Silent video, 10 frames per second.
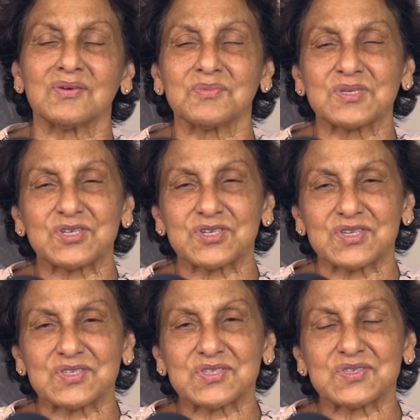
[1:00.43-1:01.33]
which
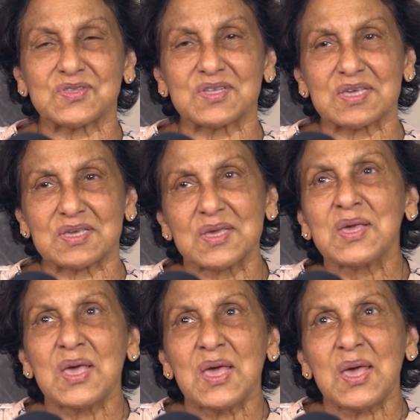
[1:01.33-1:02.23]
is the
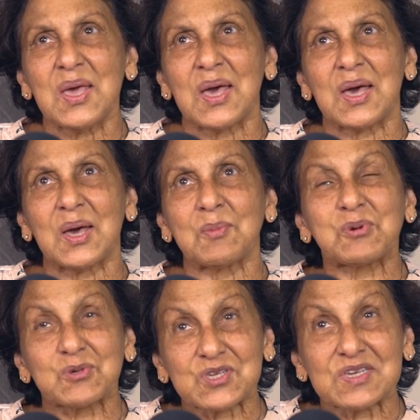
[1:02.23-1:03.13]

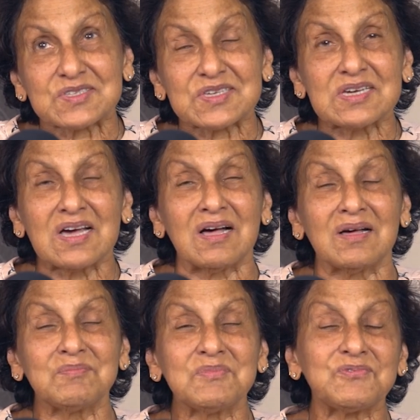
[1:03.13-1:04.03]
processing
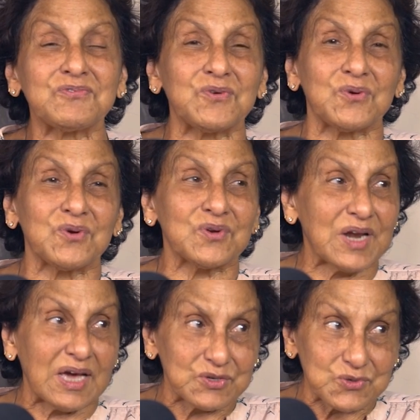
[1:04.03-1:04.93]
arm for
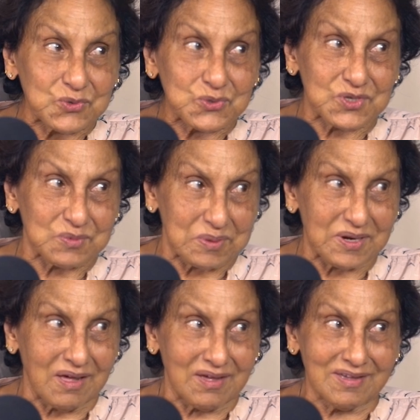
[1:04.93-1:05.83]
Nidro Supply.